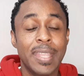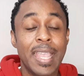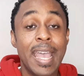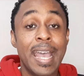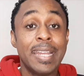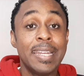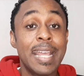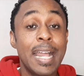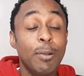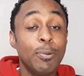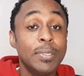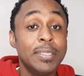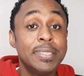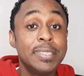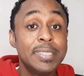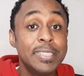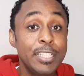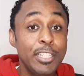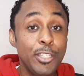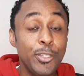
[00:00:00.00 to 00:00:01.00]
and I will
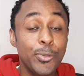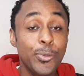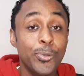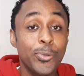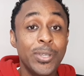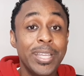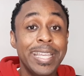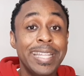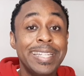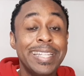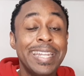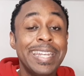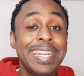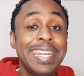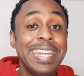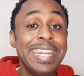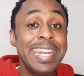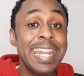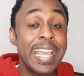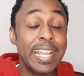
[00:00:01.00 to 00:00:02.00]
see you in the
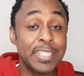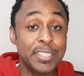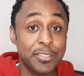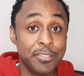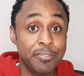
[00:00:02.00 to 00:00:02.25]
next